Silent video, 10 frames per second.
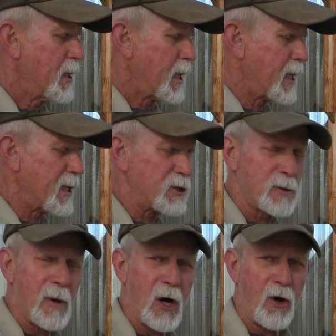and a
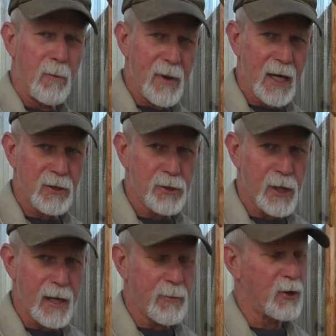small bed
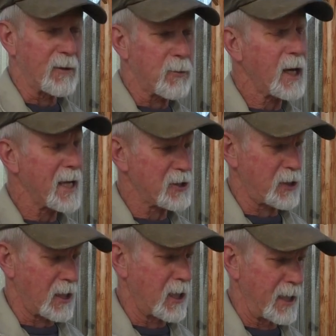shaper and
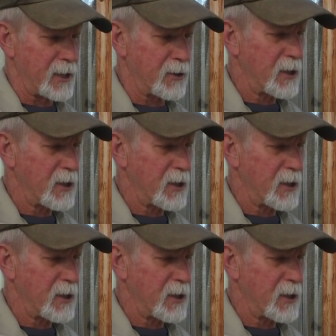plastic layer.